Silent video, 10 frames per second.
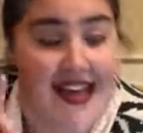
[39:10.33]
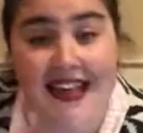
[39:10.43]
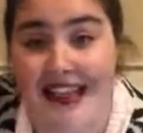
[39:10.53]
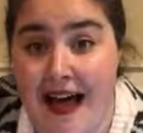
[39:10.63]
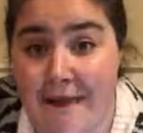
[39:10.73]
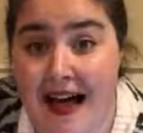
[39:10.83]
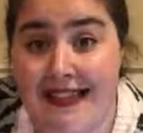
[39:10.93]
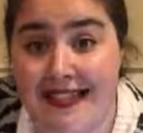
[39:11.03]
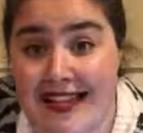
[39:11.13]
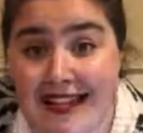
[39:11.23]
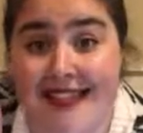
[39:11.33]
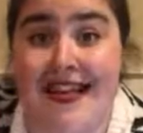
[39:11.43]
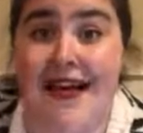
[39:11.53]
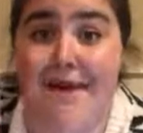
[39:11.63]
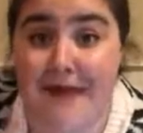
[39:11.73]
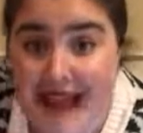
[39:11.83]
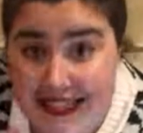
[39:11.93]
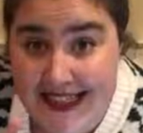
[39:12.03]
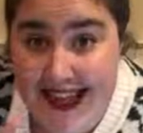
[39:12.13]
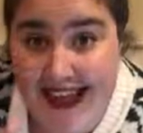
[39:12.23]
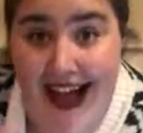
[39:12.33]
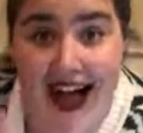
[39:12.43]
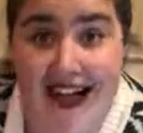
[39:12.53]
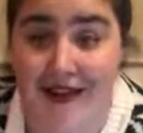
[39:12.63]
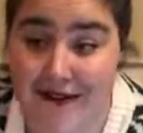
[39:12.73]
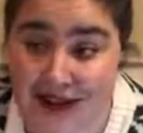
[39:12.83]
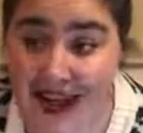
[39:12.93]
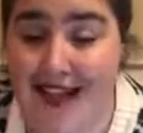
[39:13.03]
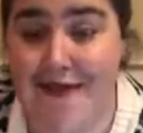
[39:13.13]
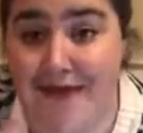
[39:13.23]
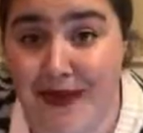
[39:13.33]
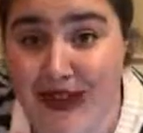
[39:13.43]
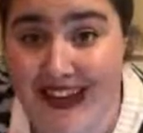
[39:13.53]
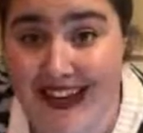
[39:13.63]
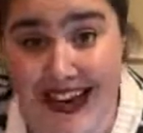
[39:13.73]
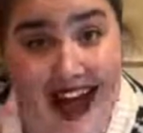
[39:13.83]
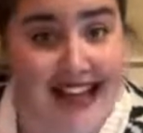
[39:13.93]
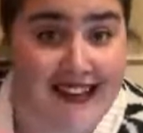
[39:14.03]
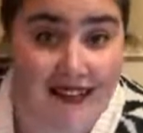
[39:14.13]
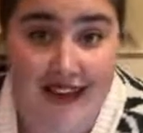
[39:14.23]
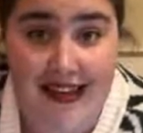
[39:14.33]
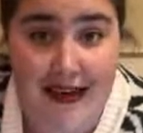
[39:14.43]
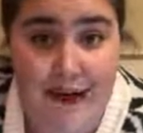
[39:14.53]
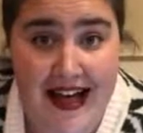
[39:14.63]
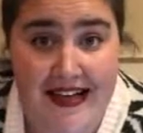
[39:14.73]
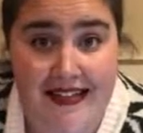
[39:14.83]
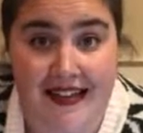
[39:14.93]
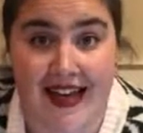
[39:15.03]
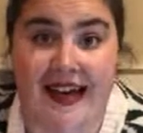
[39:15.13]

That mask is amazing. I agree completely. I love a clay mask.